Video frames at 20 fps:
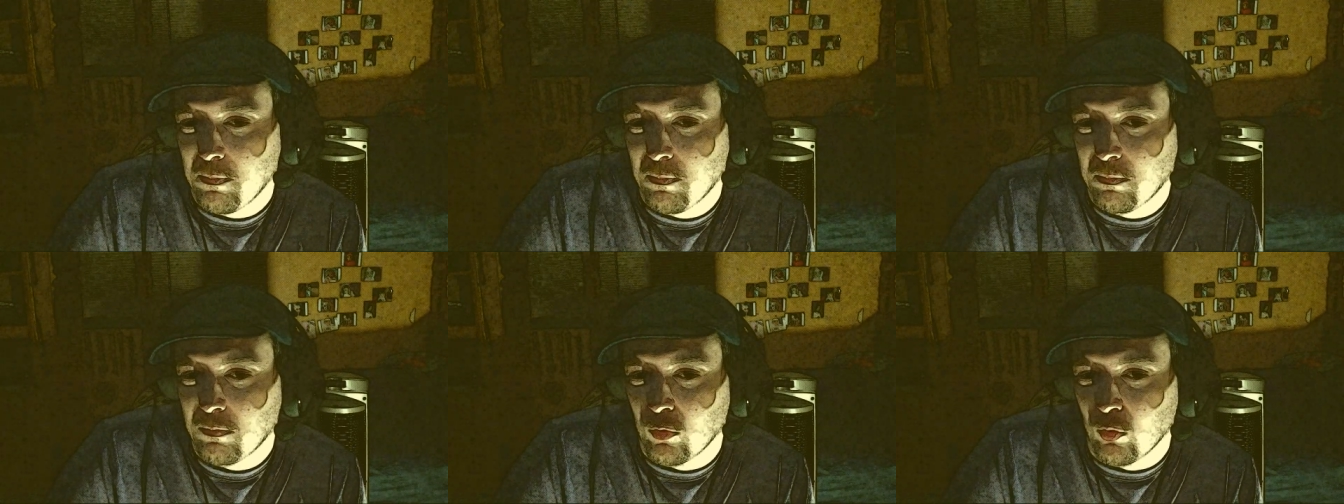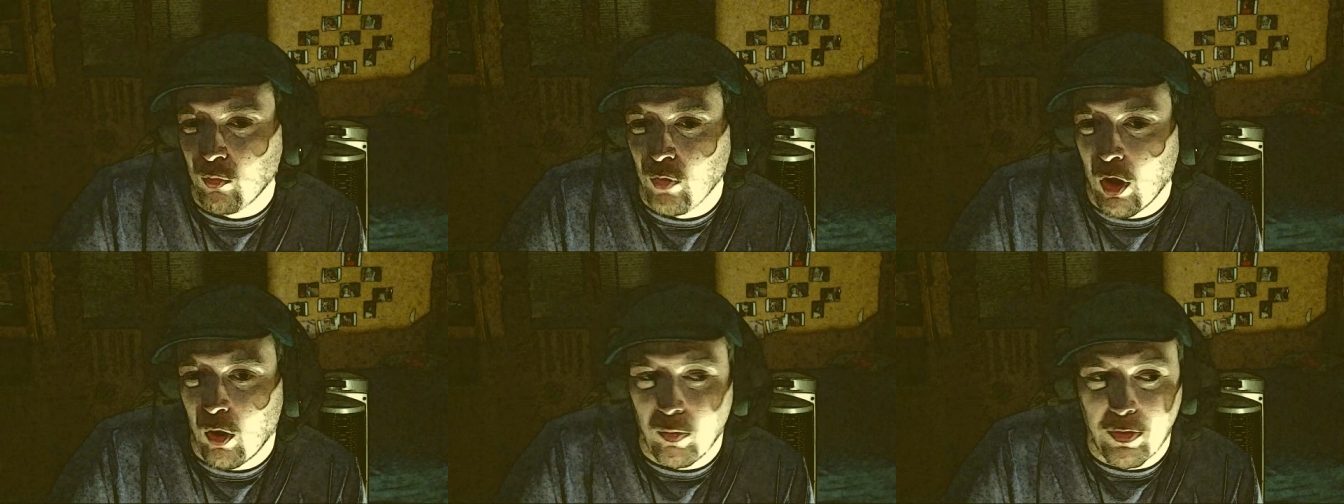
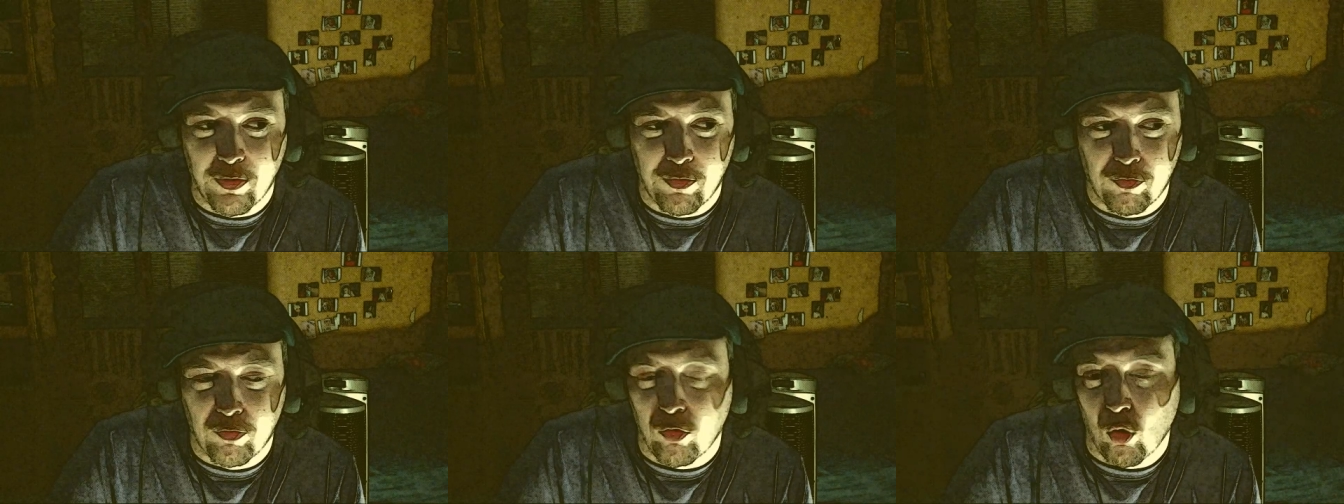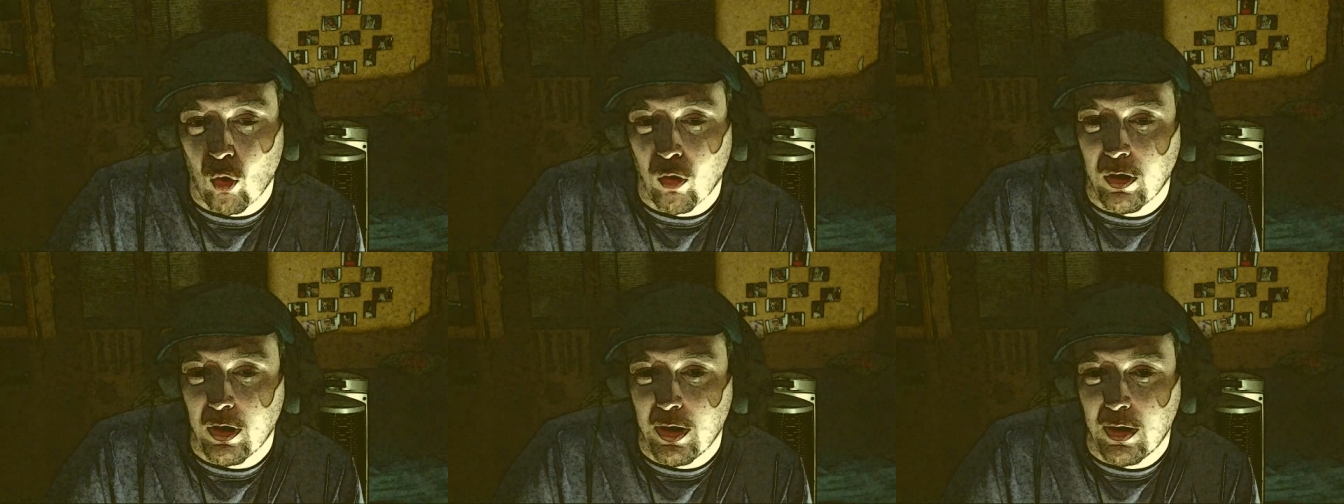who know this
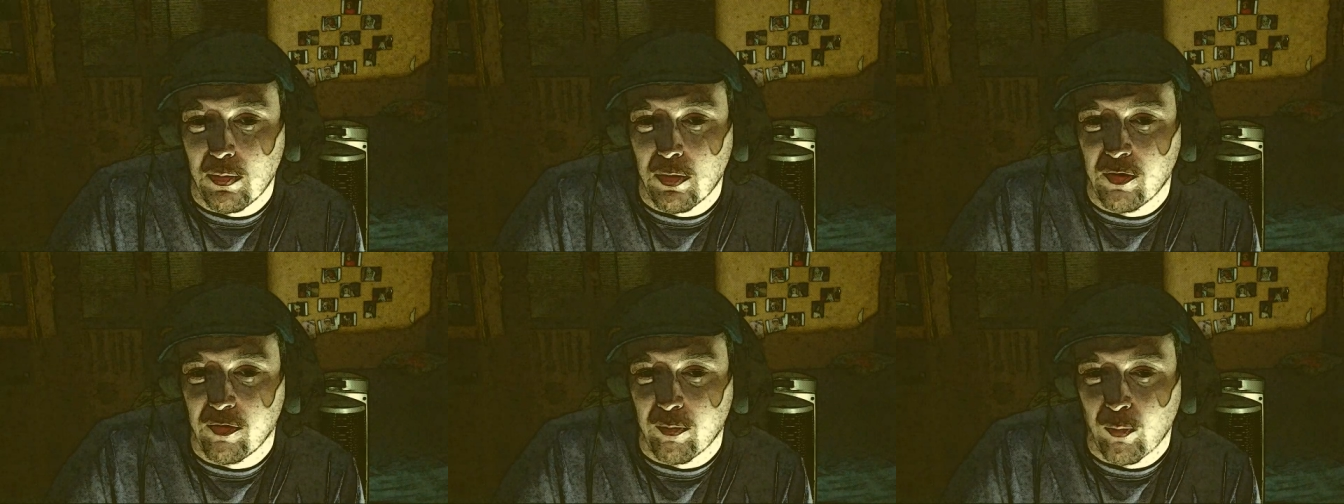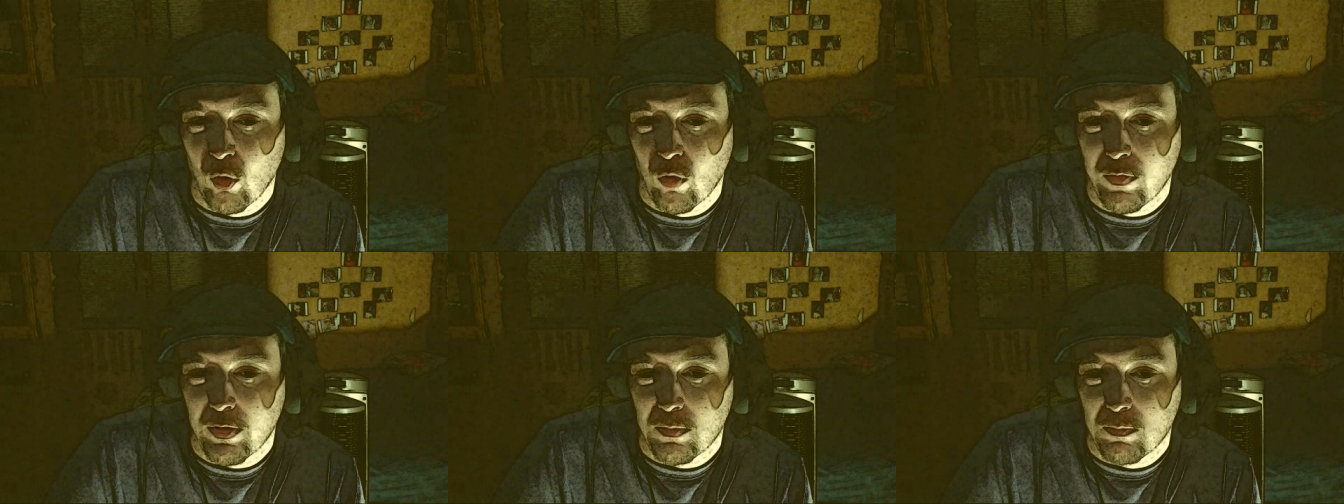story and this
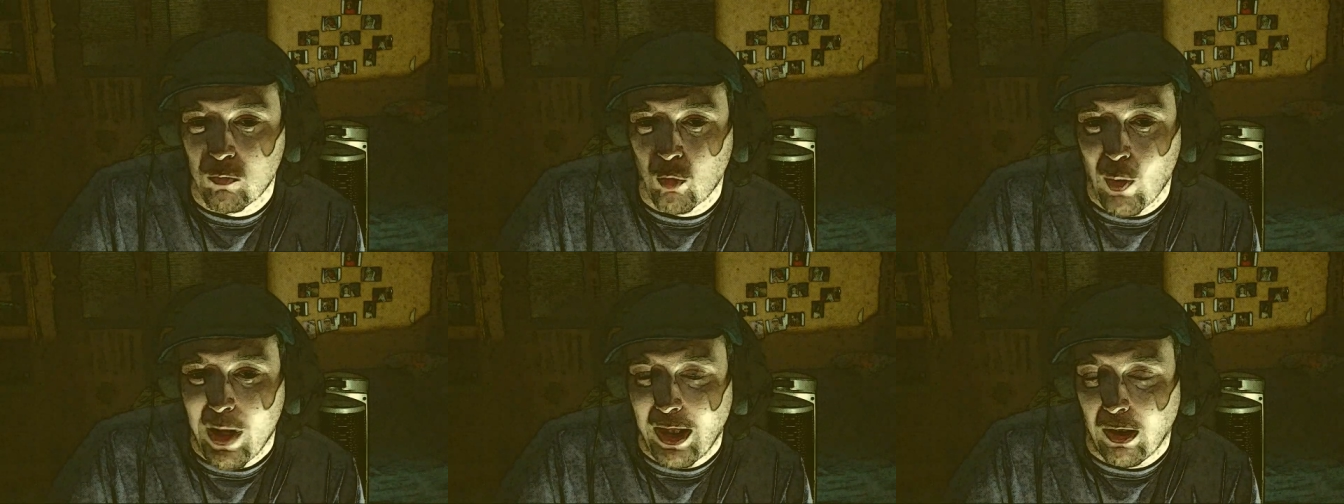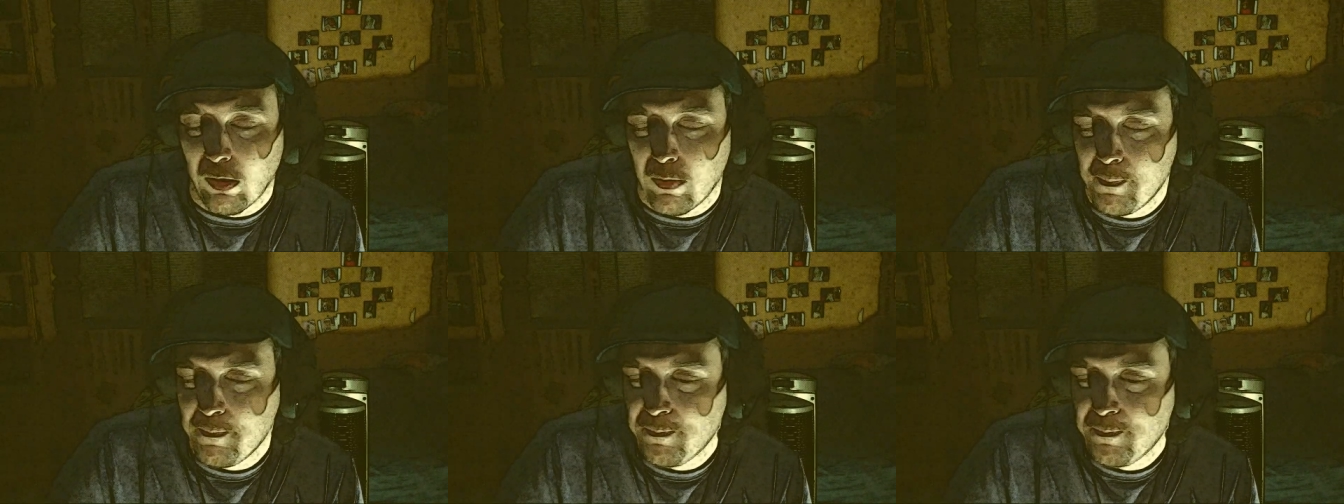movie well.